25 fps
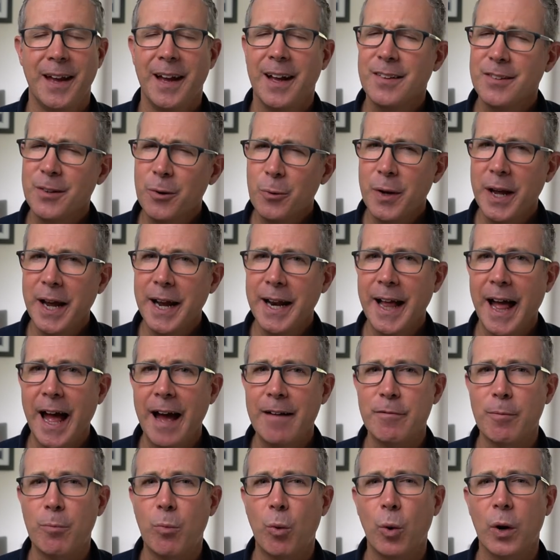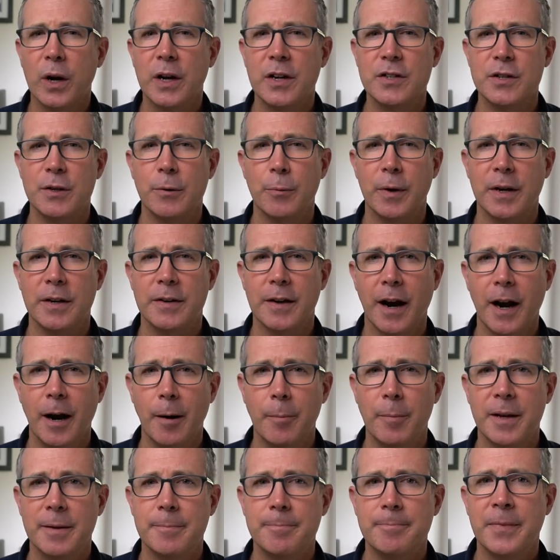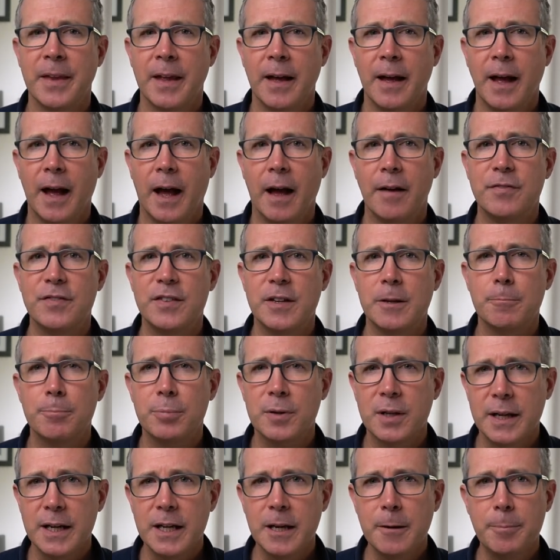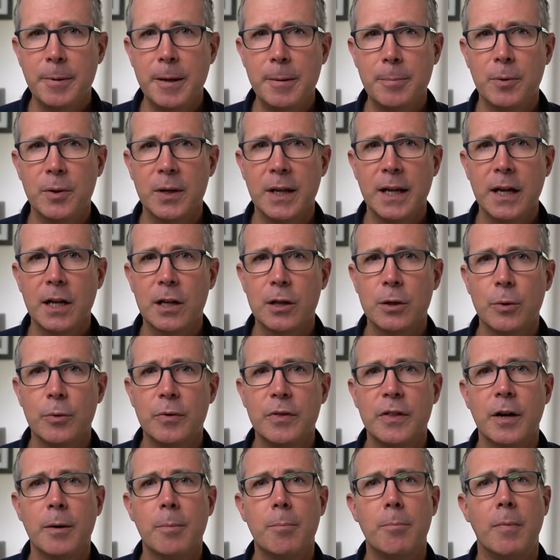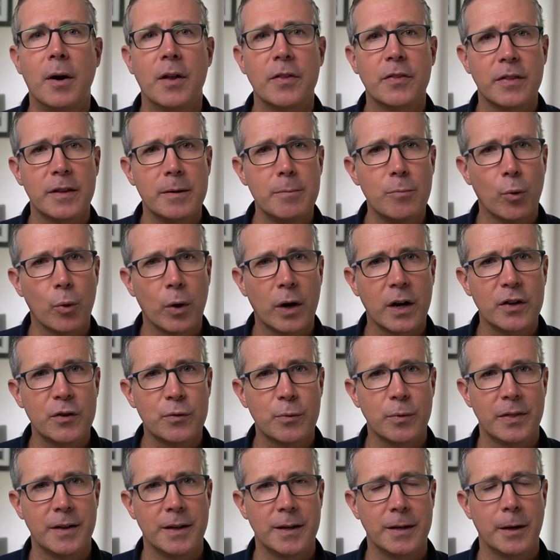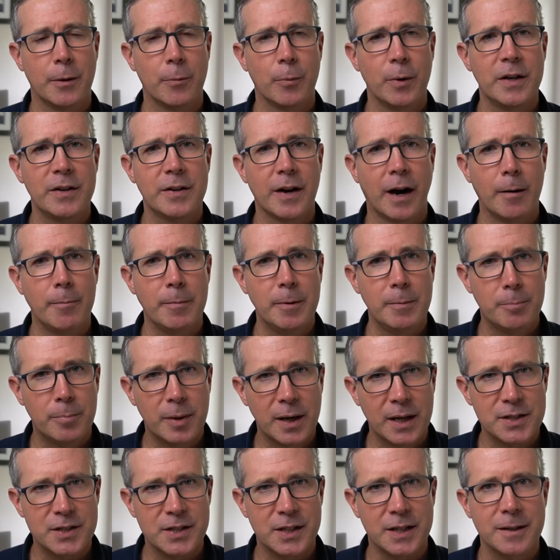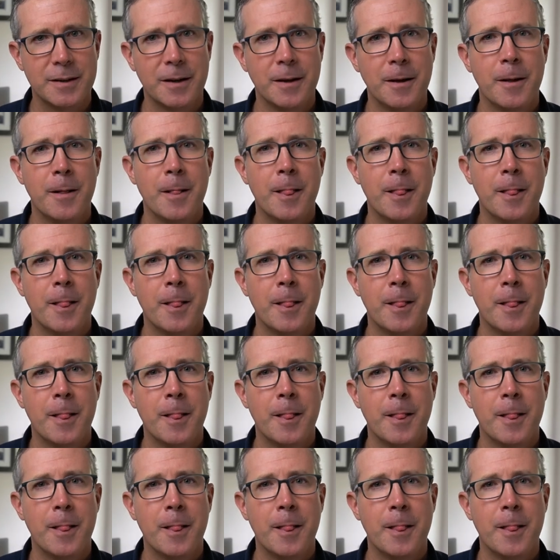It's okay to have a mortgage in retirement. I've seen plenty of people include their monthly mortgage within their retirement budget